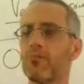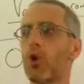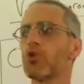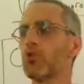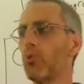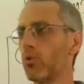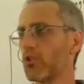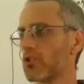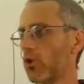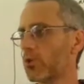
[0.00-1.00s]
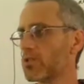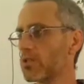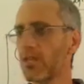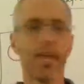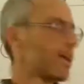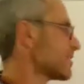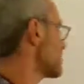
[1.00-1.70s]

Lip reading: possible results. Okay, in